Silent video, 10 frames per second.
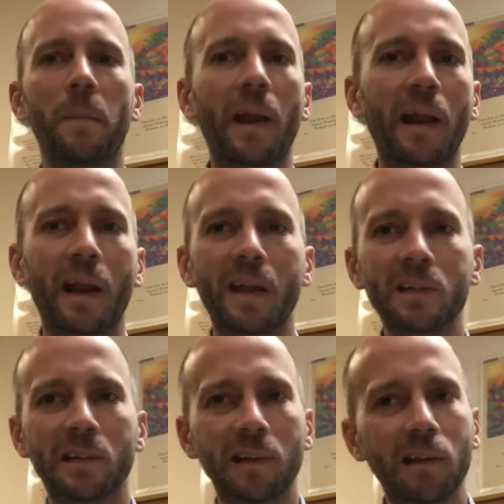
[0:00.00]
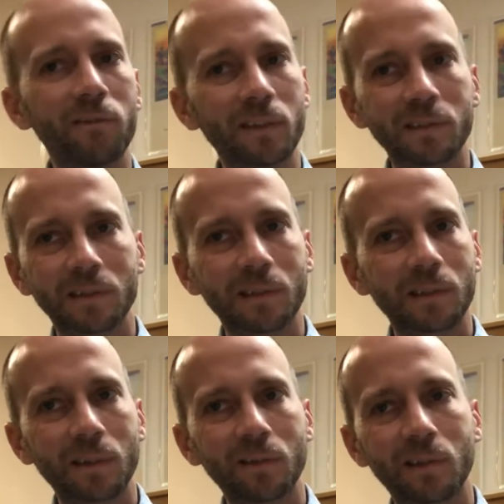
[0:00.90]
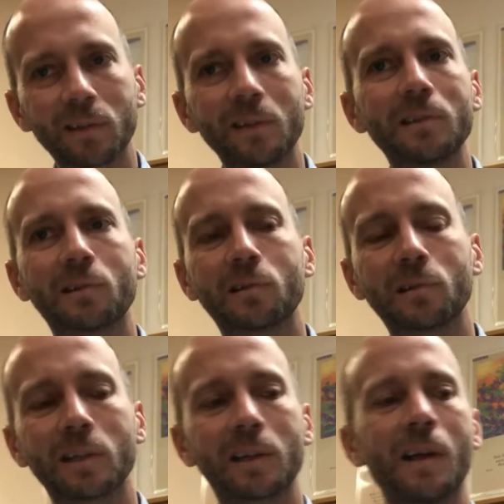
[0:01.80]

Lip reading: page 11 is going to give you a little trick.